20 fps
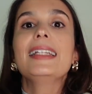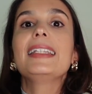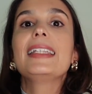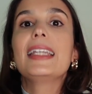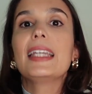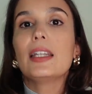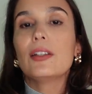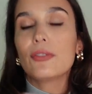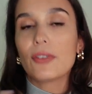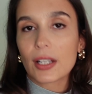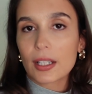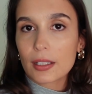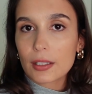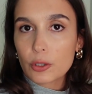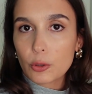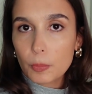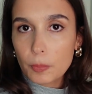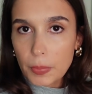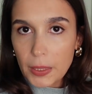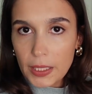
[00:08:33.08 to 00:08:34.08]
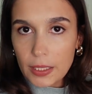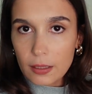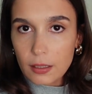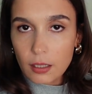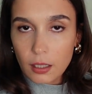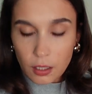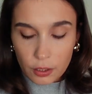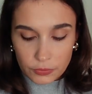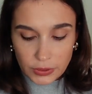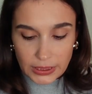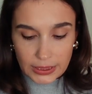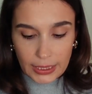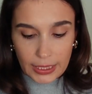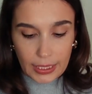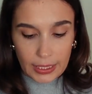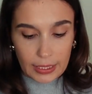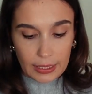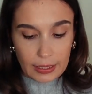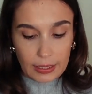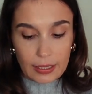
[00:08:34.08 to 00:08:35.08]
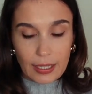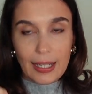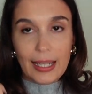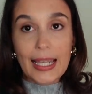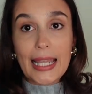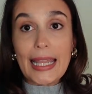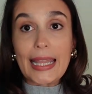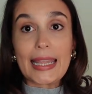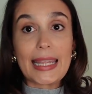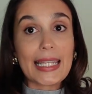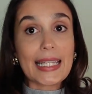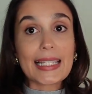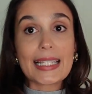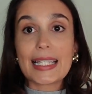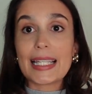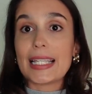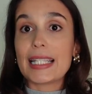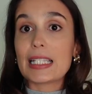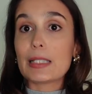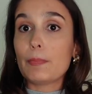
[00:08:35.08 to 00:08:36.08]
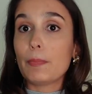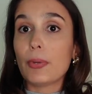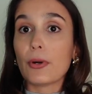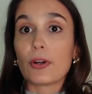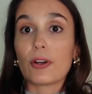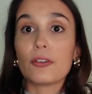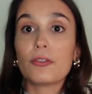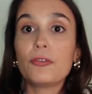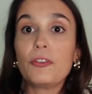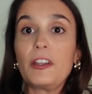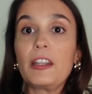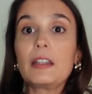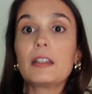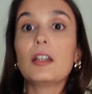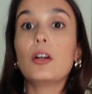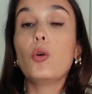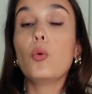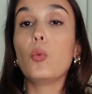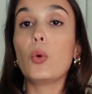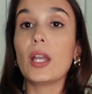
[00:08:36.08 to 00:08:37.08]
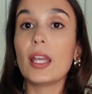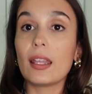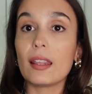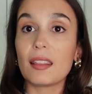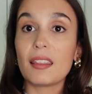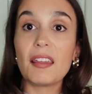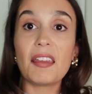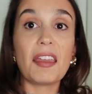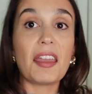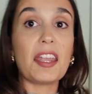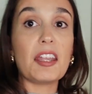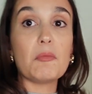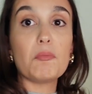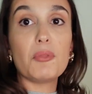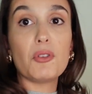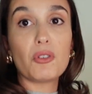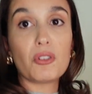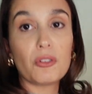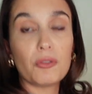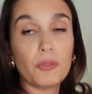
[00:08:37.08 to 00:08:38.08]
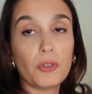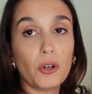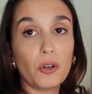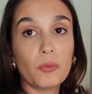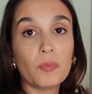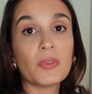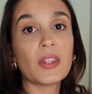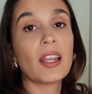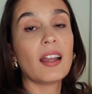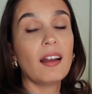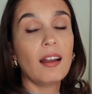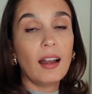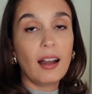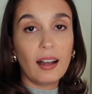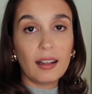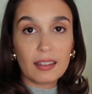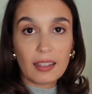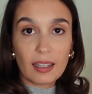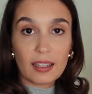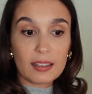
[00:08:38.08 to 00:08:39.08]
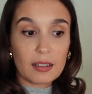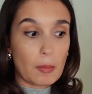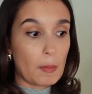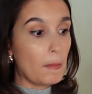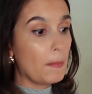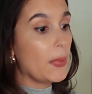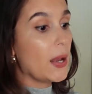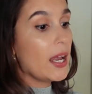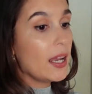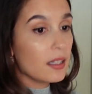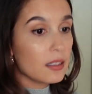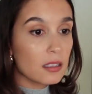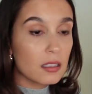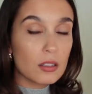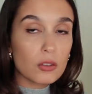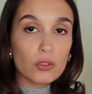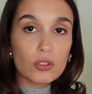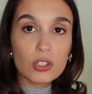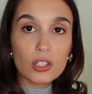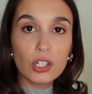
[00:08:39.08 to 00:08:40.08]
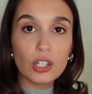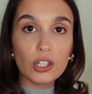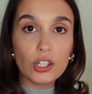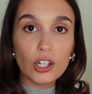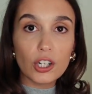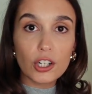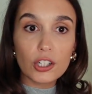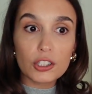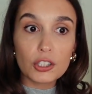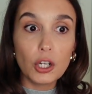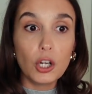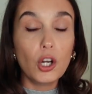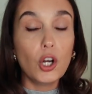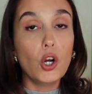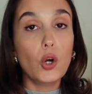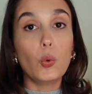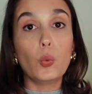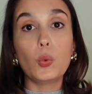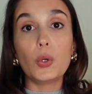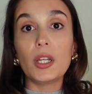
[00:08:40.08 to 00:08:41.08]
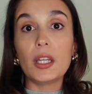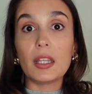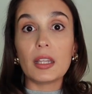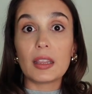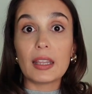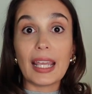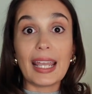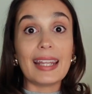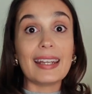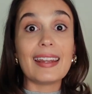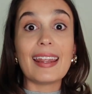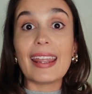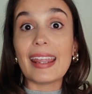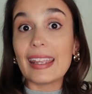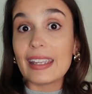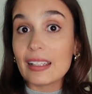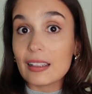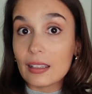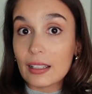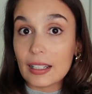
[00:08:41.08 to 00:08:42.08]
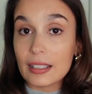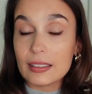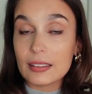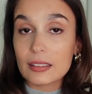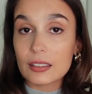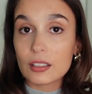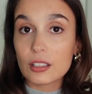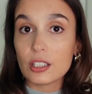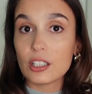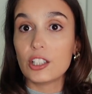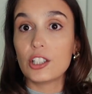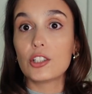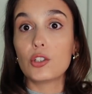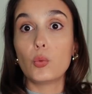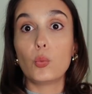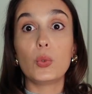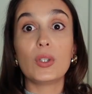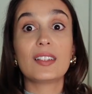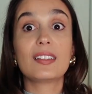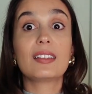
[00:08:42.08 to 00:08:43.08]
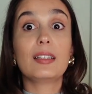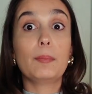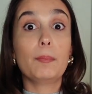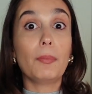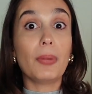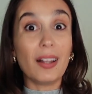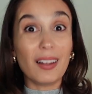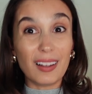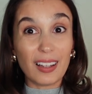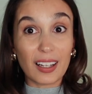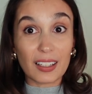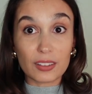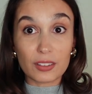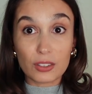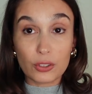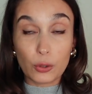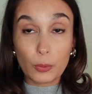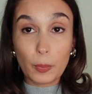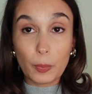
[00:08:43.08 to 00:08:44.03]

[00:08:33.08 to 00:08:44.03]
give a little peek of skin. This is perfect with a beautiful, again, pencil skirt, with an A-line skirt with some palazzo